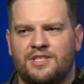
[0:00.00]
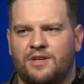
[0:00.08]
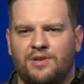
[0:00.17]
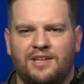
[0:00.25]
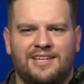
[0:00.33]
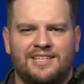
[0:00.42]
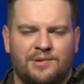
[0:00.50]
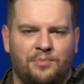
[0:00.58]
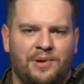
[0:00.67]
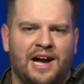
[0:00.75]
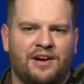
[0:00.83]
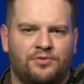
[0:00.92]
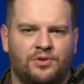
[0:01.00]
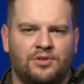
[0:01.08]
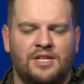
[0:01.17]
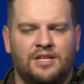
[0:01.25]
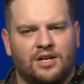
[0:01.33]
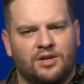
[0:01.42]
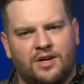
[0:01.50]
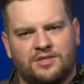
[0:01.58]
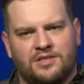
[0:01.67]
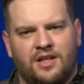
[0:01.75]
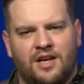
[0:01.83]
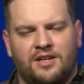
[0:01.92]
it really is impactful
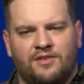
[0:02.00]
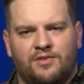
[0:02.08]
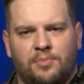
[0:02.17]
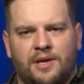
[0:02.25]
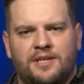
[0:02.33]
across a lot of different